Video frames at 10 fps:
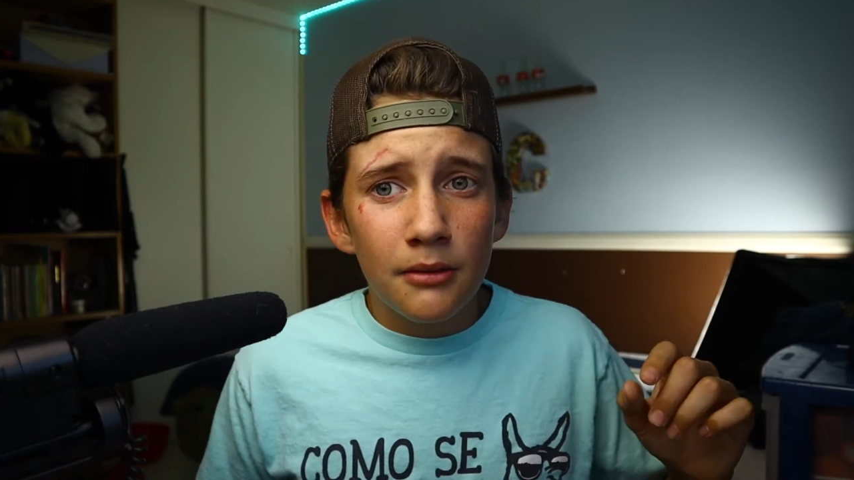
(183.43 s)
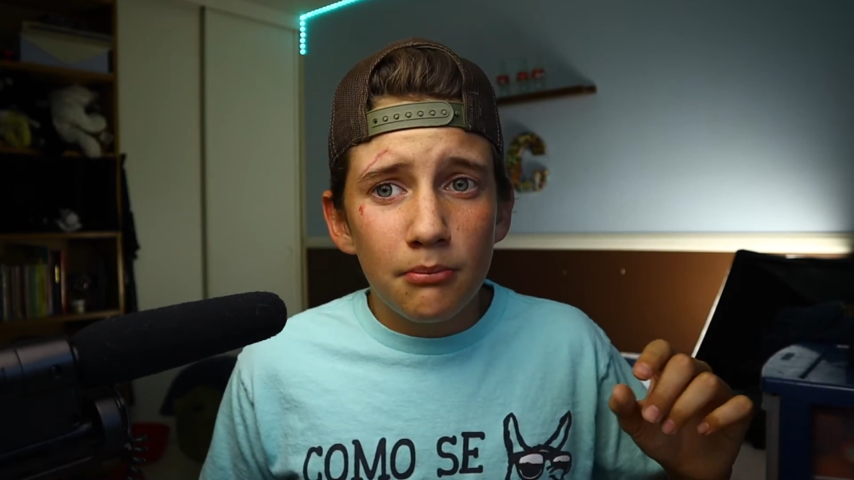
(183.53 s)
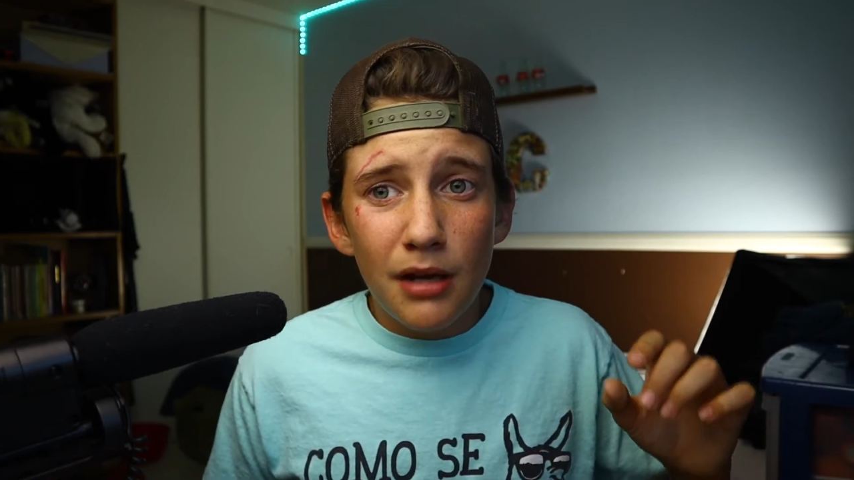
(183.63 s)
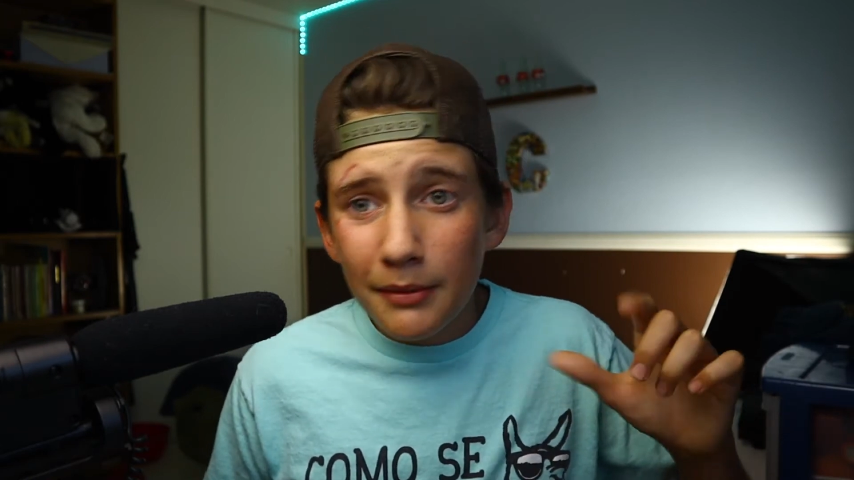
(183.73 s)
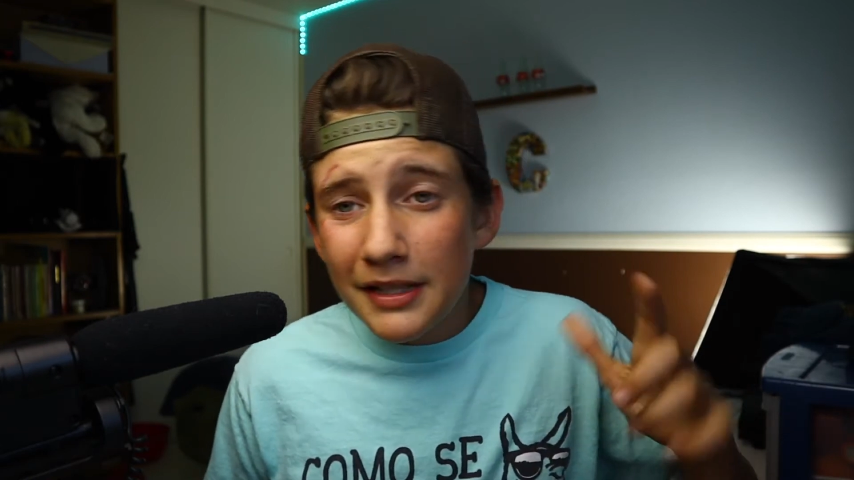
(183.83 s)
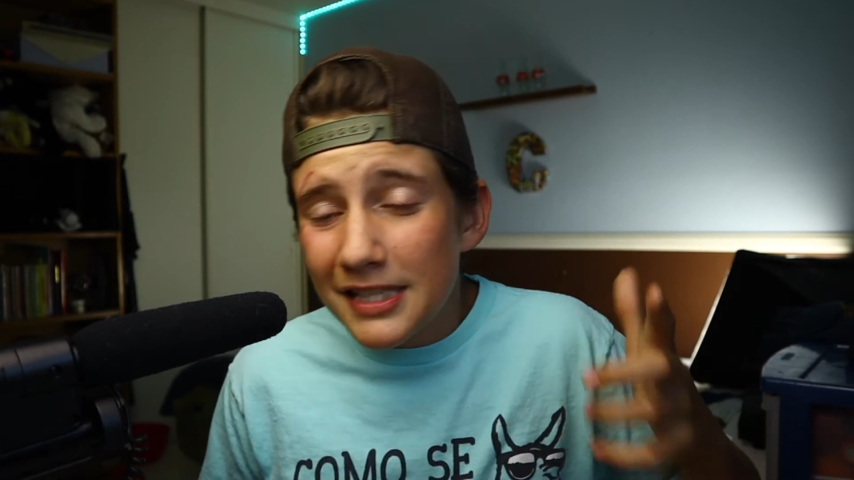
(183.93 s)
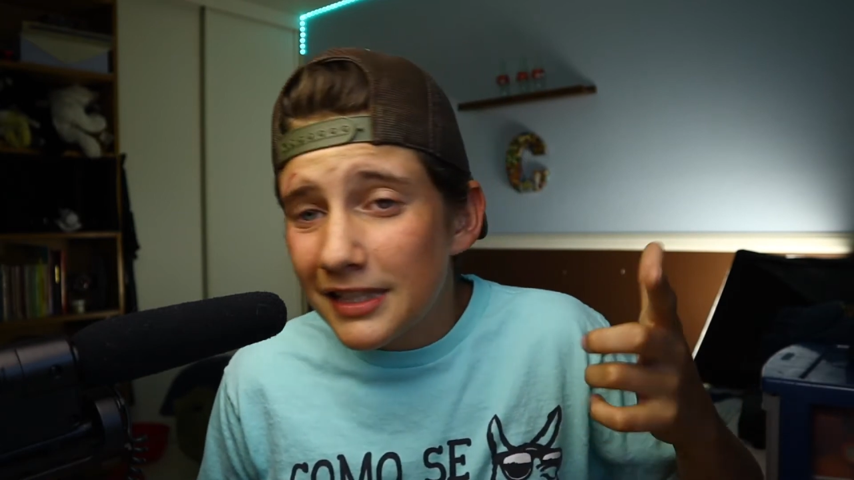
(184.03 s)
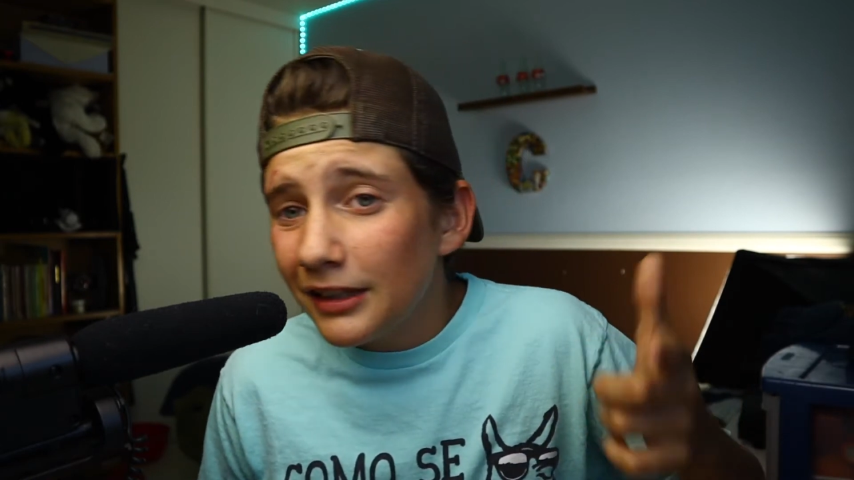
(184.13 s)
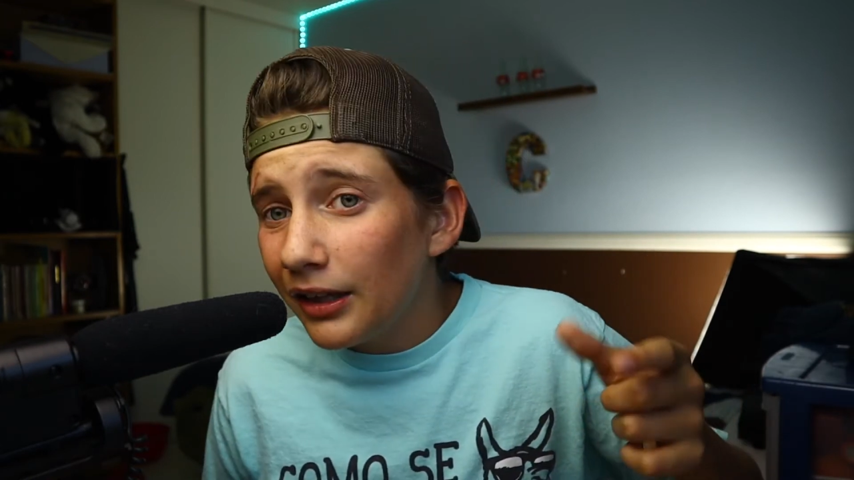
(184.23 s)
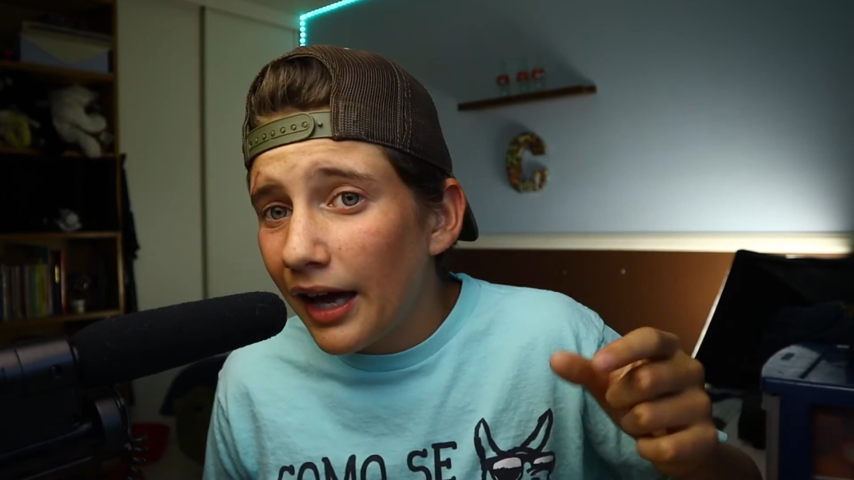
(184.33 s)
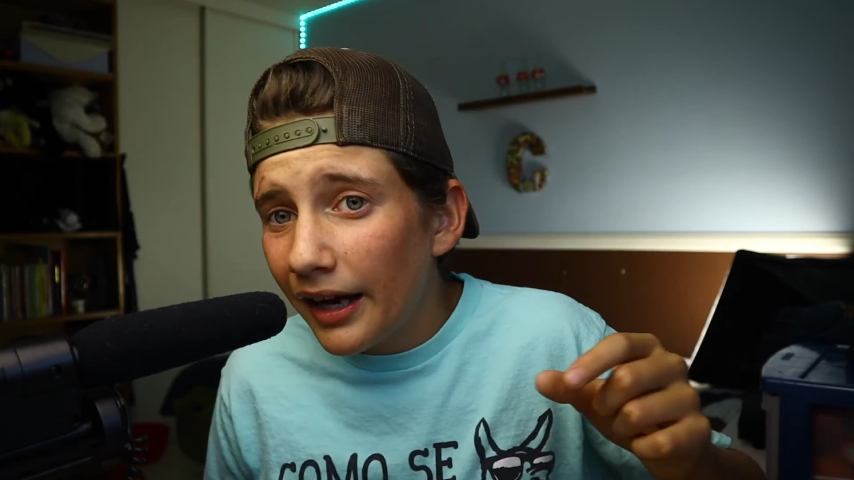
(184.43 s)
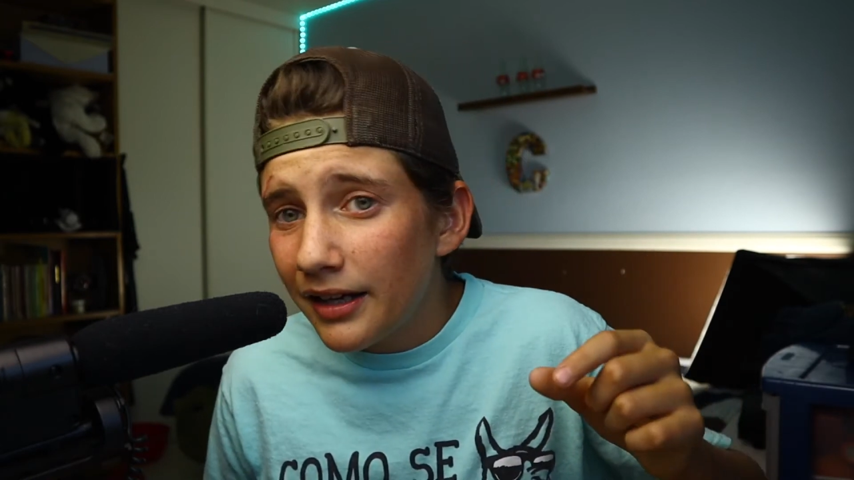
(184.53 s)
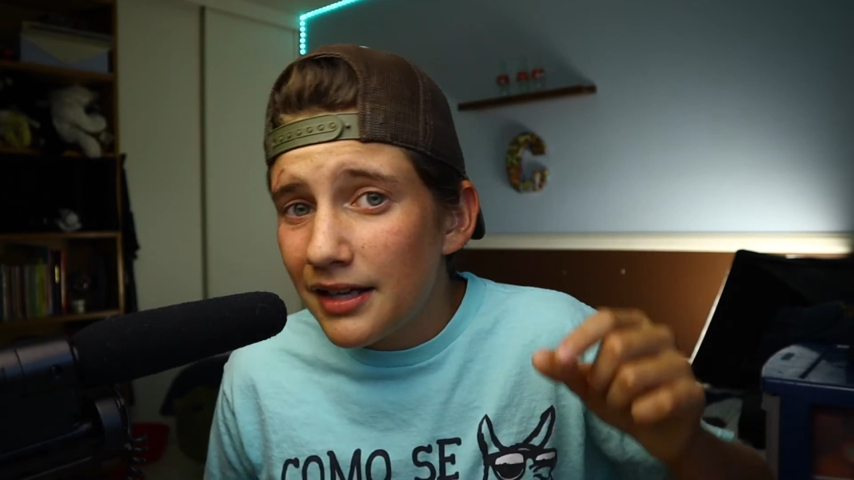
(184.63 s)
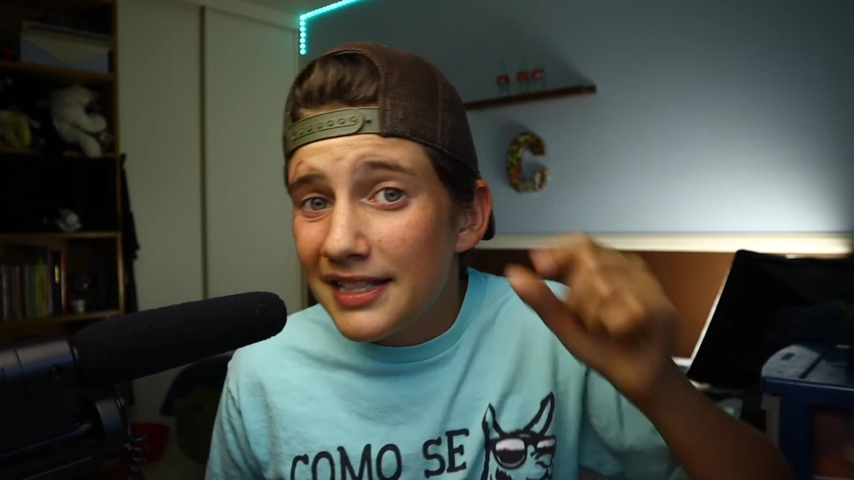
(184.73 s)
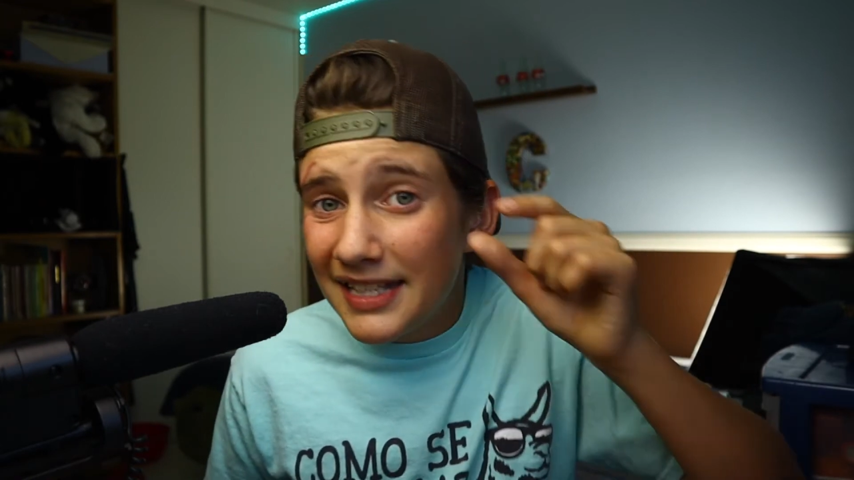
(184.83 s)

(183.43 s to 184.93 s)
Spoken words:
maybe still had